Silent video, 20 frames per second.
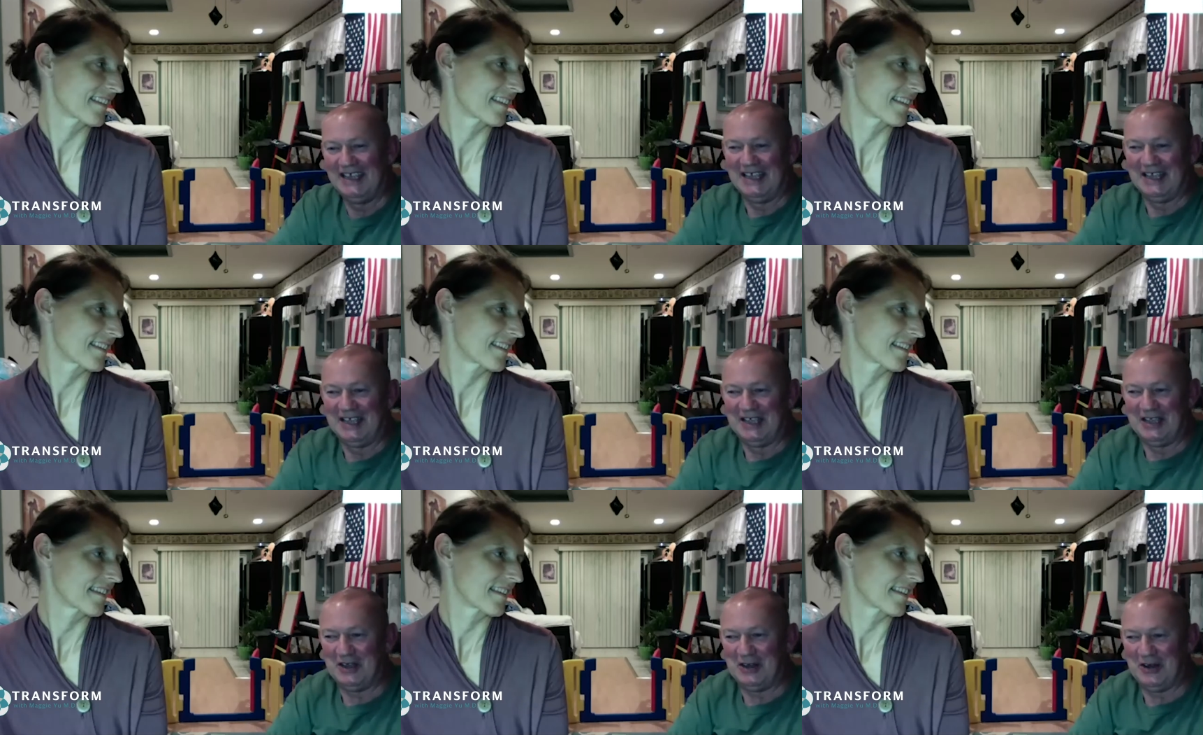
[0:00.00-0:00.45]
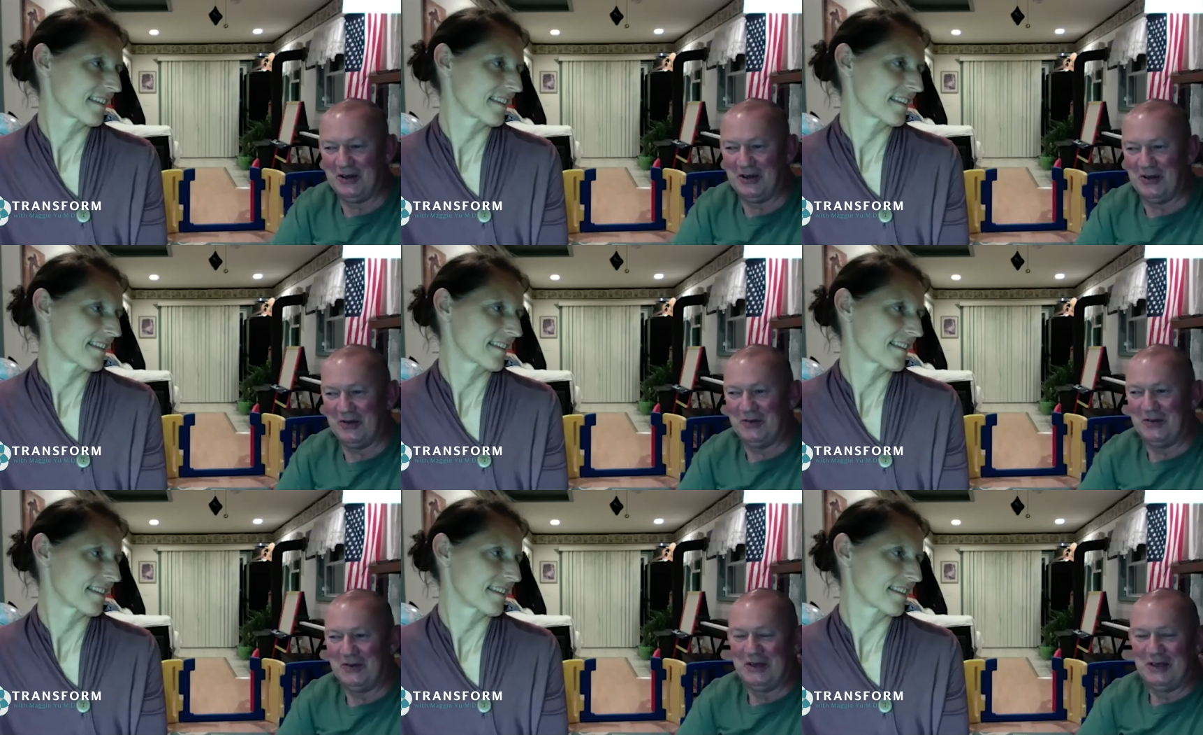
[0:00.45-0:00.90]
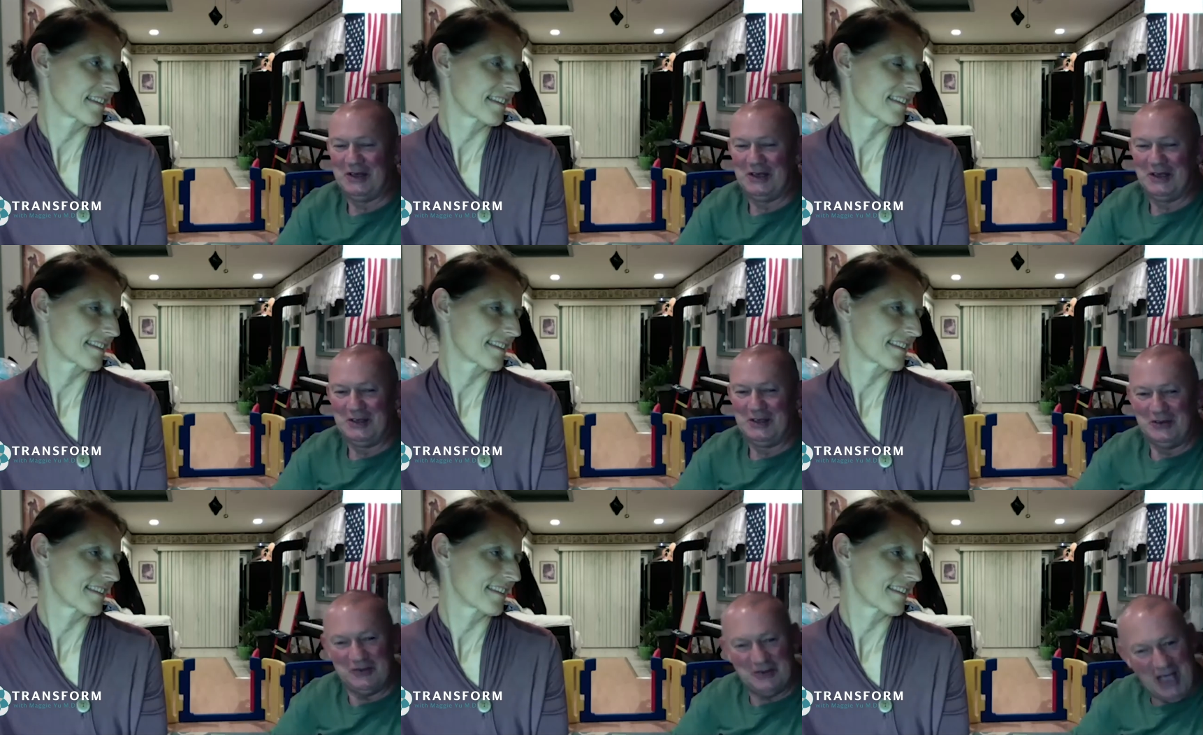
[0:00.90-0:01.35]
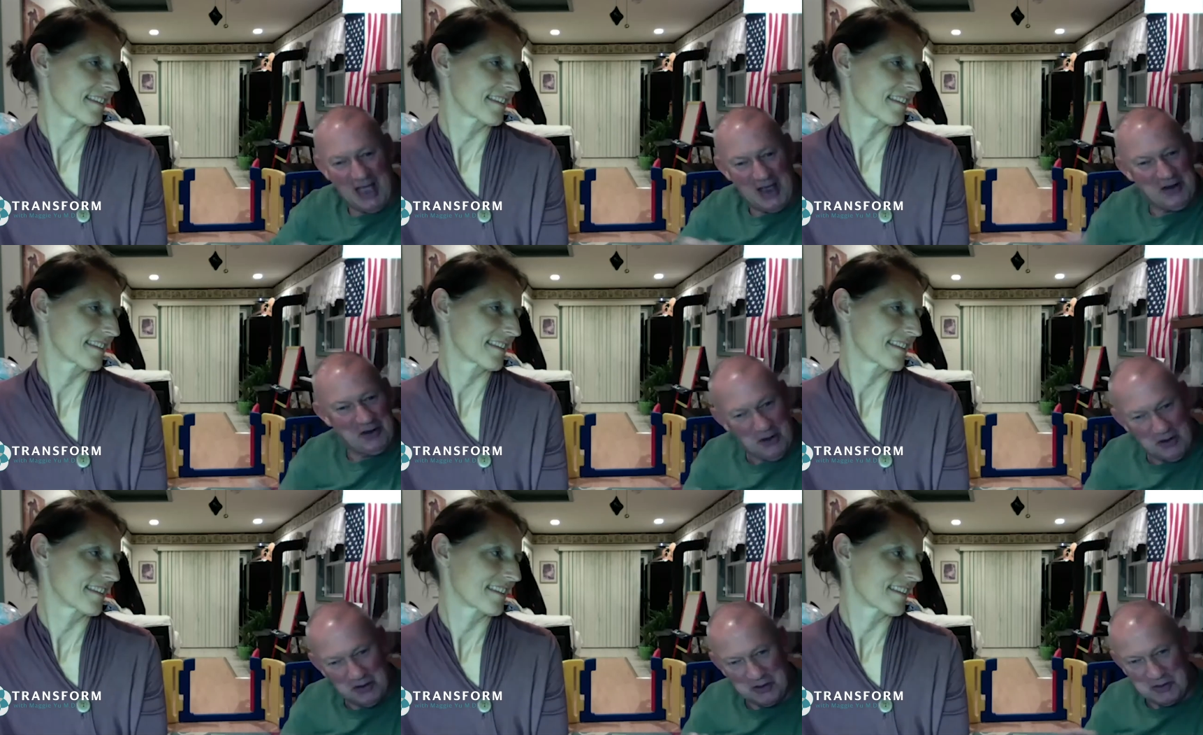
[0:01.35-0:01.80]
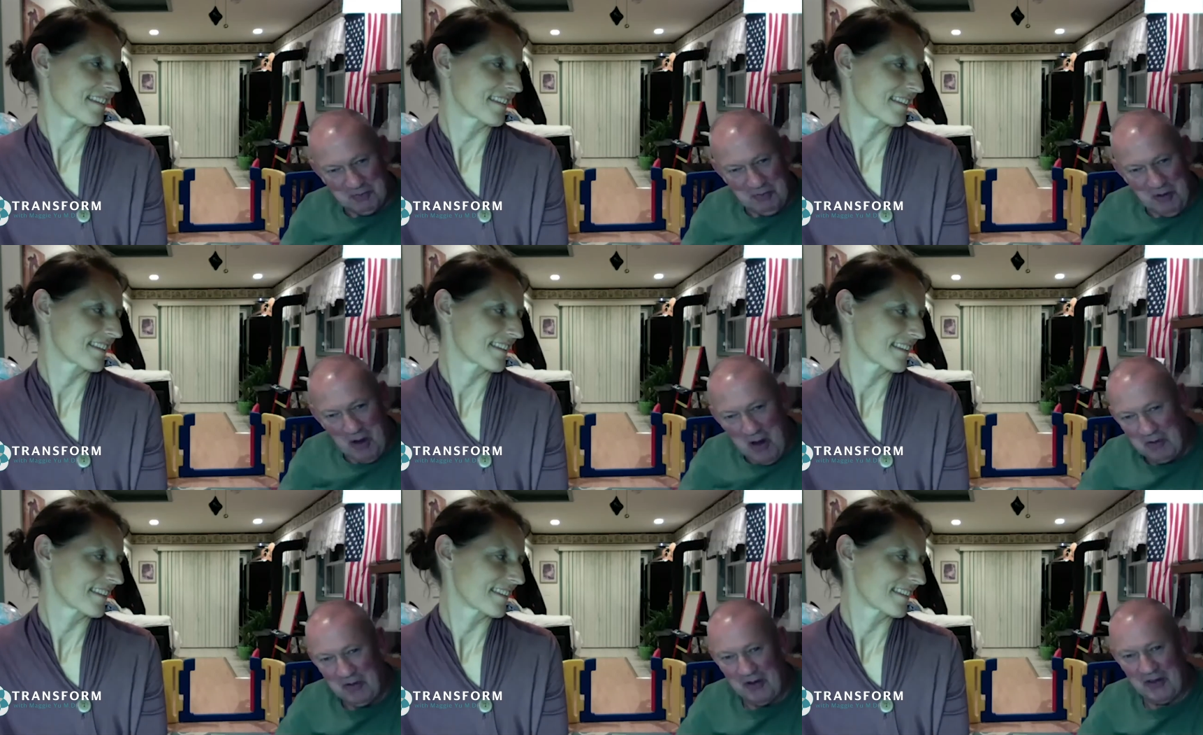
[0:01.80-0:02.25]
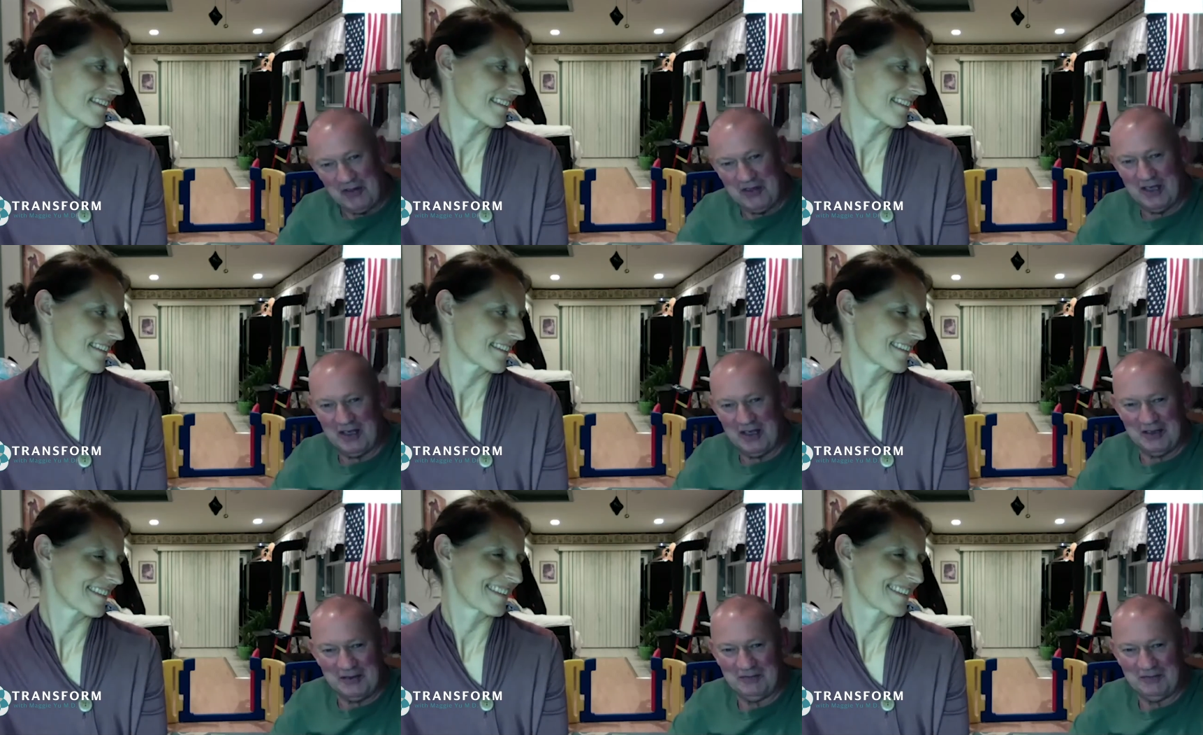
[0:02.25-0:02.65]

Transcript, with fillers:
Speaker 1: you know, you got your little spunk with you